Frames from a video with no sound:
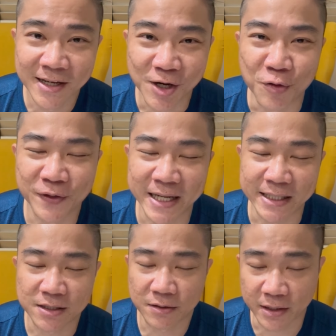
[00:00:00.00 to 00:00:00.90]
over
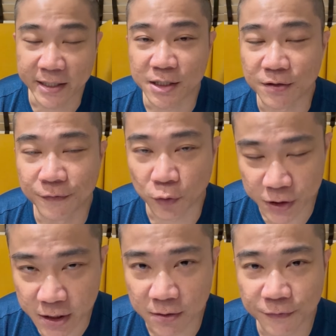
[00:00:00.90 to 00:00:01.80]
at the
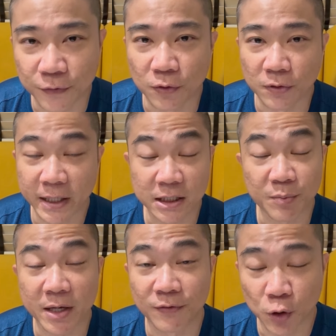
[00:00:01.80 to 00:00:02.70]
1914 for letting
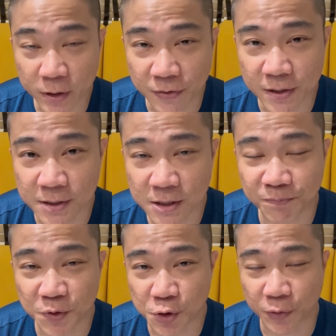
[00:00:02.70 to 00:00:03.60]
me have a look at
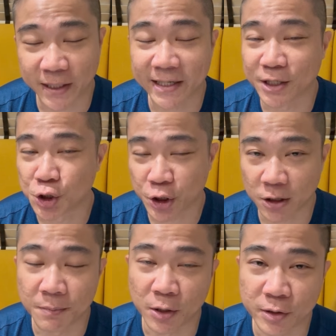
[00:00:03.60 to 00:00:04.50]
this so that I can chat
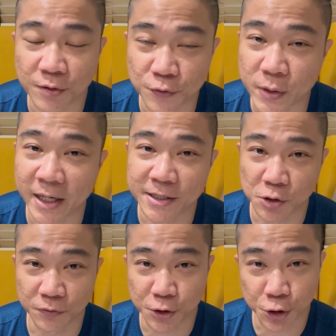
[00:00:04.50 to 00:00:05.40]
about it with you guys
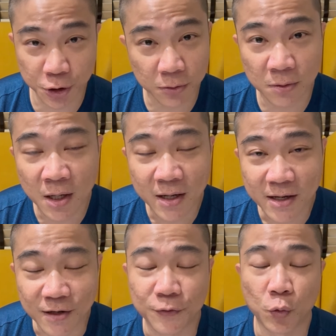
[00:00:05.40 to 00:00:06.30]
on this show.
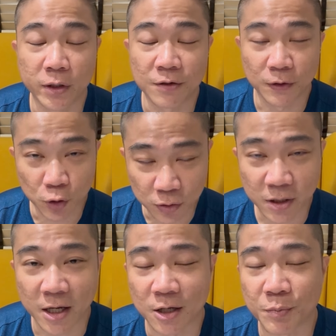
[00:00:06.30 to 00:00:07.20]
If you want to have a look
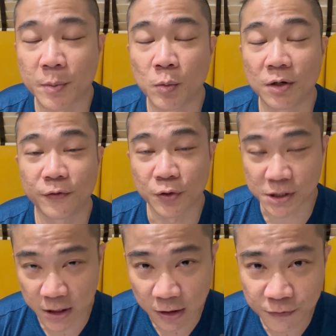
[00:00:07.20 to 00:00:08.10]
at Paperwork for
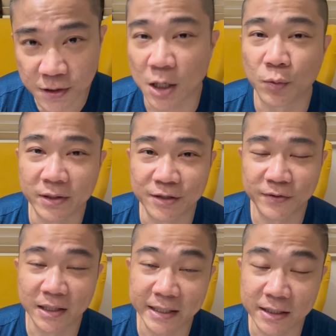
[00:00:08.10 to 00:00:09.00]
yourselves, I will leave the
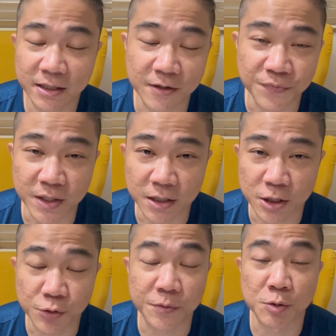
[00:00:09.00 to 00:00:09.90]
link in the
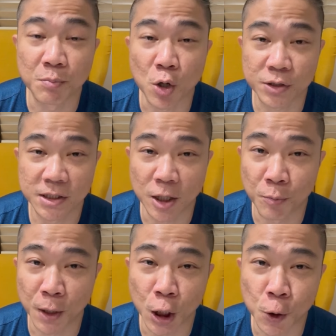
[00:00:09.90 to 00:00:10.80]
description box down
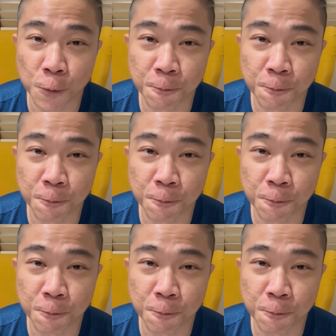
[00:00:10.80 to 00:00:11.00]
below.